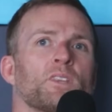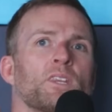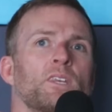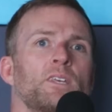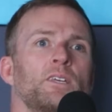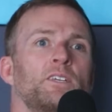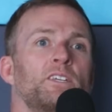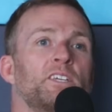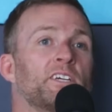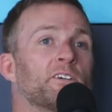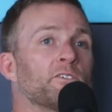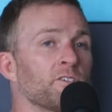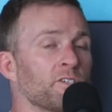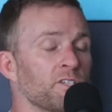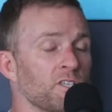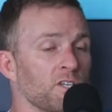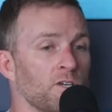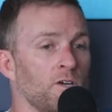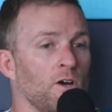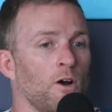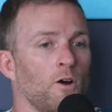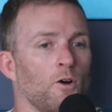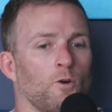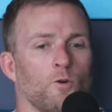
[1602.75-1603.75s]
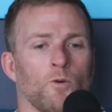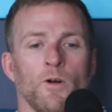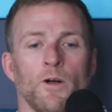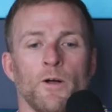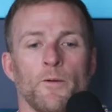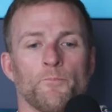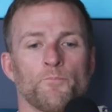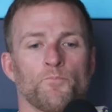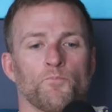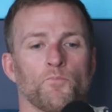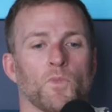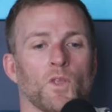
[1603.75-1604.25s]
years ago,
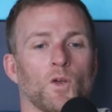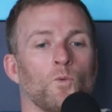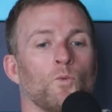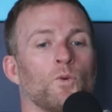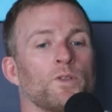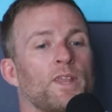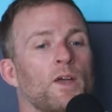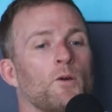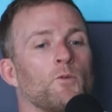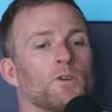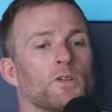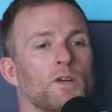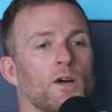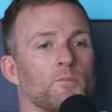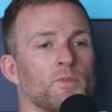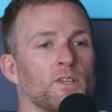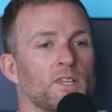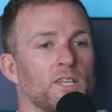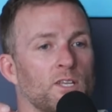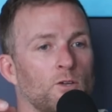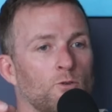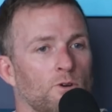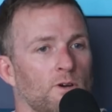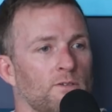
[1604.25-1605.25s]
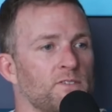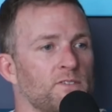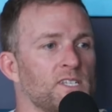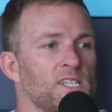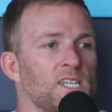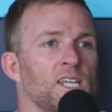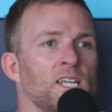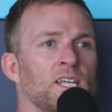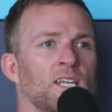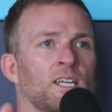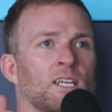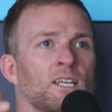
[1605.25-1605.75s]
when they would come to the
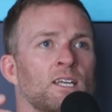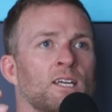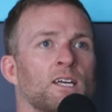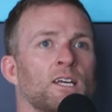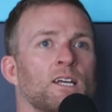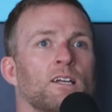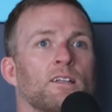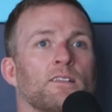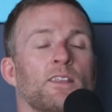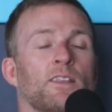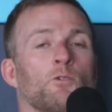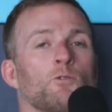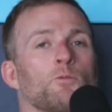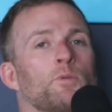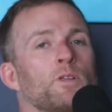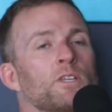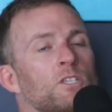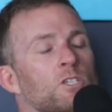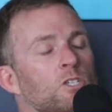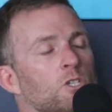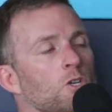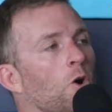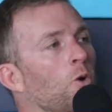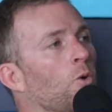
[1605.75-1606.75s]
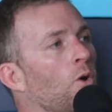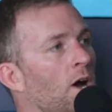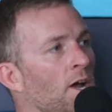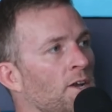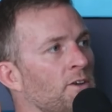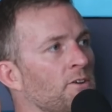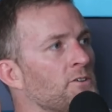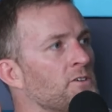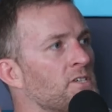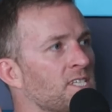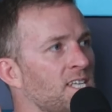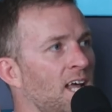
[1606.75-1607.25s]
UFC, they would be so
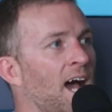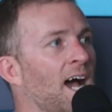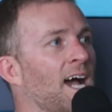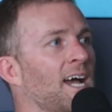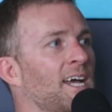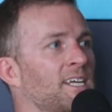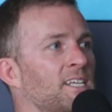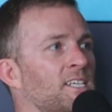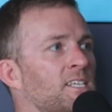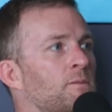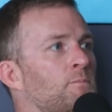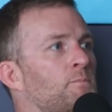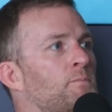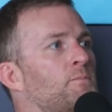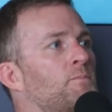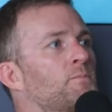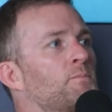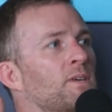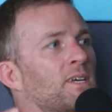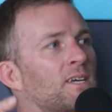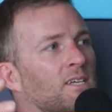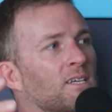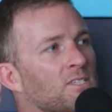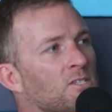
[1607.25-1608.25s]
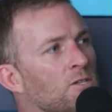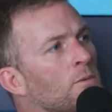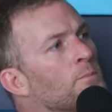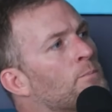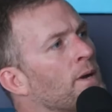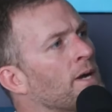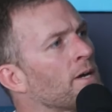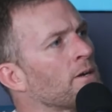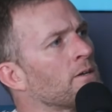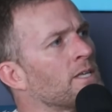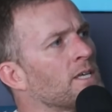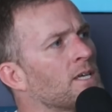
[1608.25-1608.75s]
undersized because they're
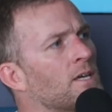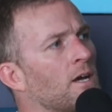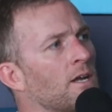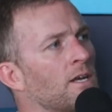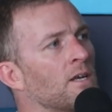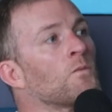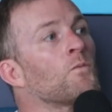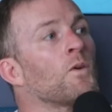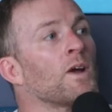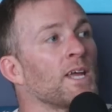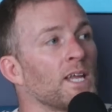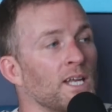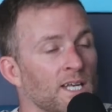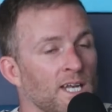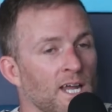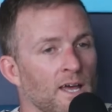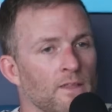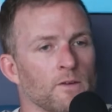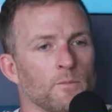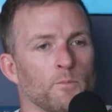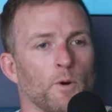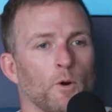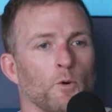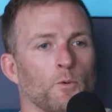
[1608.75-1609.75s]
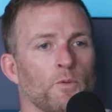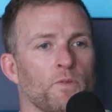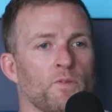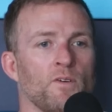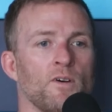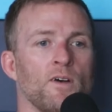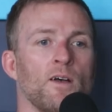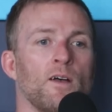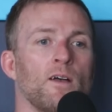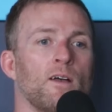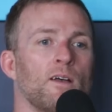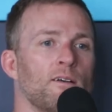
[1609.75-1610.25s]
barely cutting weight. And yeah, they're both
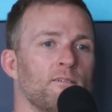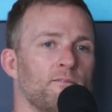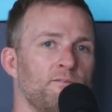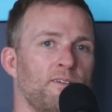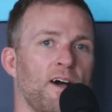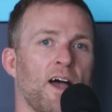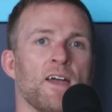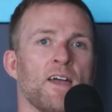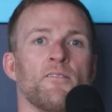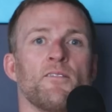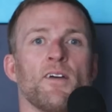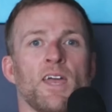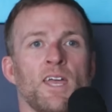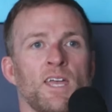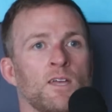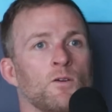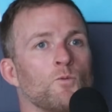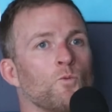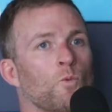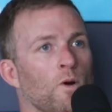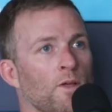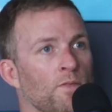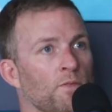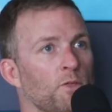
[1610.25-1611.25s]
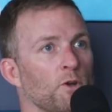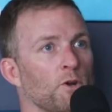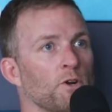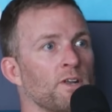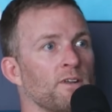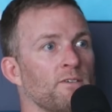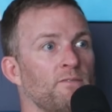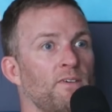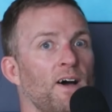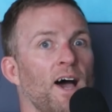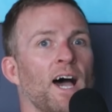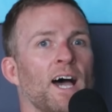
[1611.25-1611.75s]
5'8",
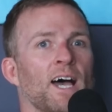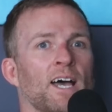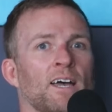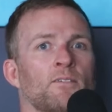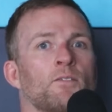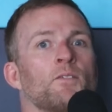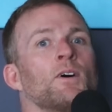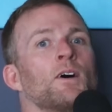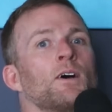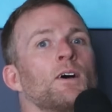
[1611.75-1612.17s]
135,